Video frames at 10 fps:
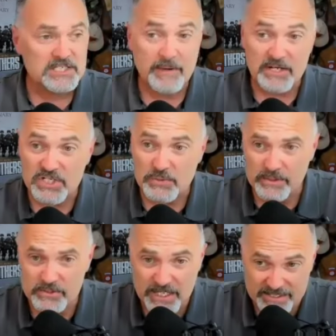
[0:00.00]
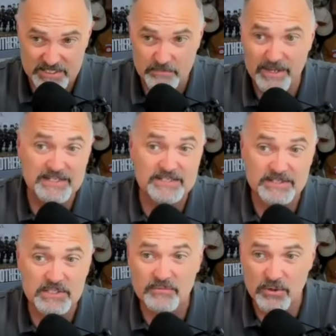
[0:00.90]
especially when there's like this big
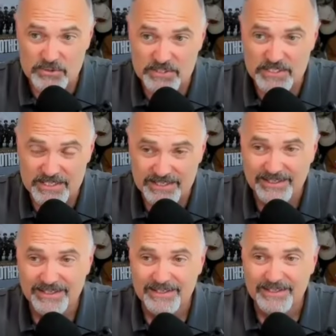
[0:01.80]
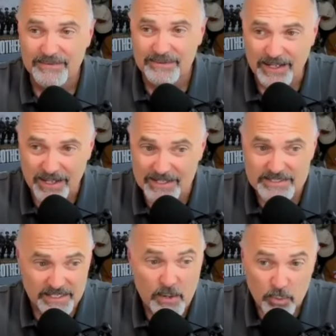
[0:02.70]
sense of urgency, when the
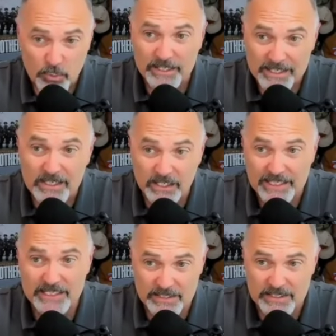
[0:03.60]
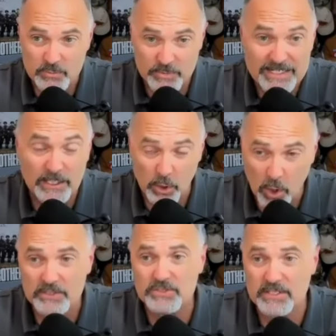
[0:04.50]
clients, hey, we really need to get this, we need to
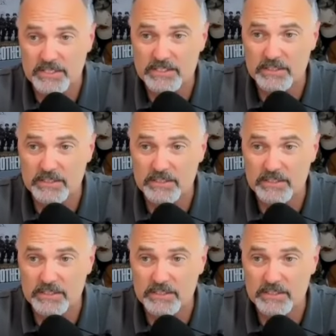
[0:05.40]
launch this.